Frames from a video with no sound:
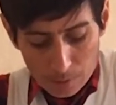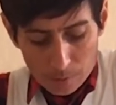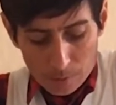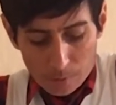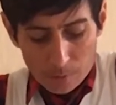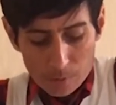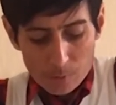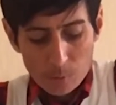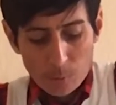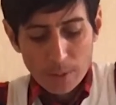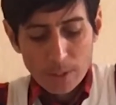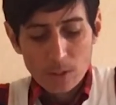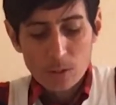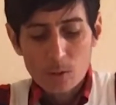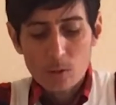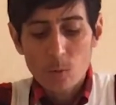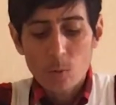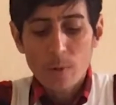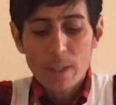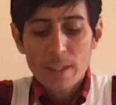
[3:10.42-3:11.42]
Because when you
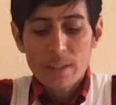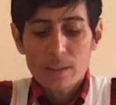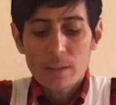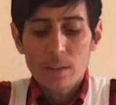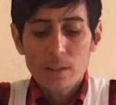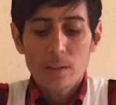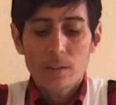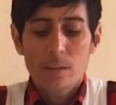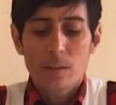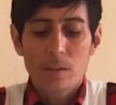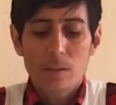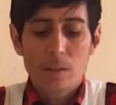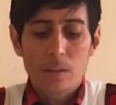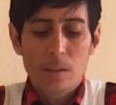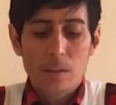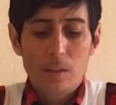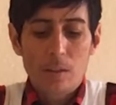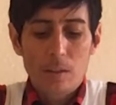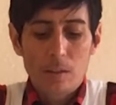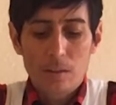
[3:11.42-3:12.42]
squeeze it,
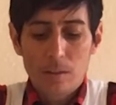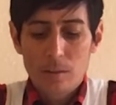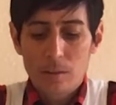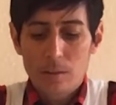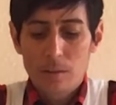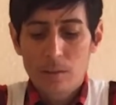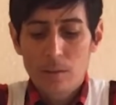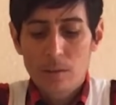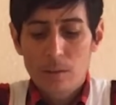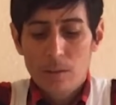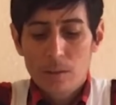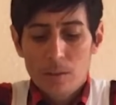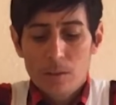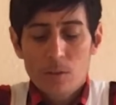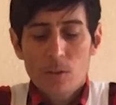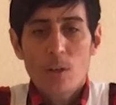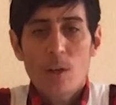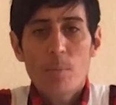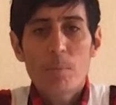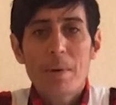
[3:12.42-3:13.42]

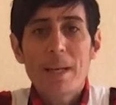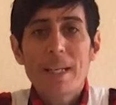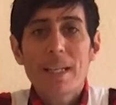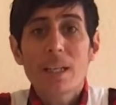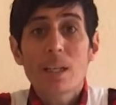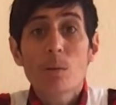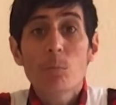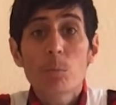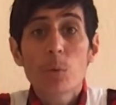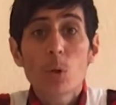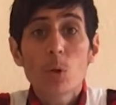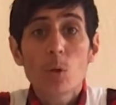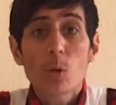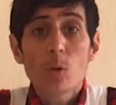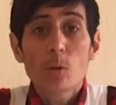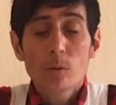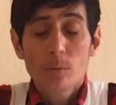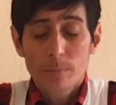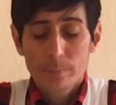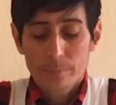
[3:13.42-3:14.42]
try making a
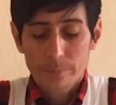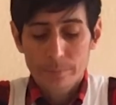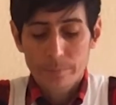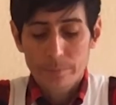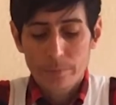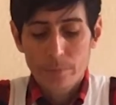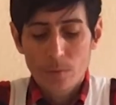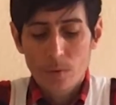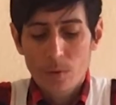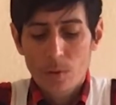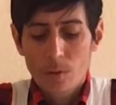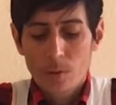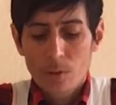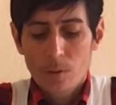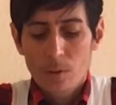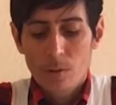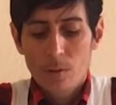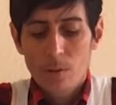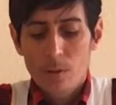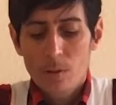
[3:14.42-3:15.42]
ball,
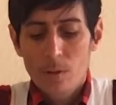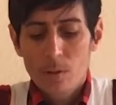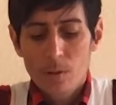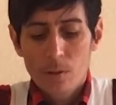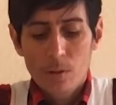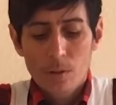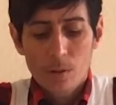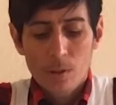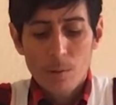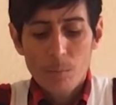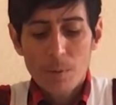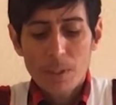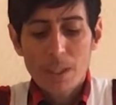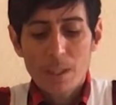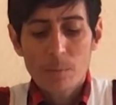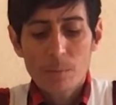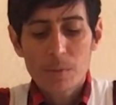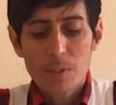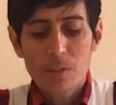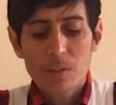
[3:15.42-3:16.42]
it
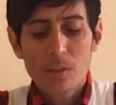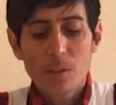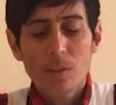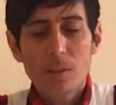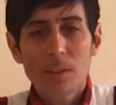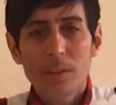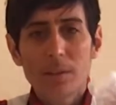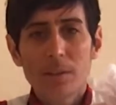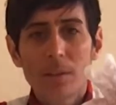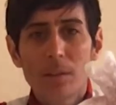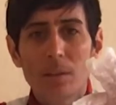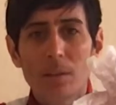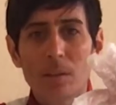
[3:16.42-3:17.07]
becomes a solid.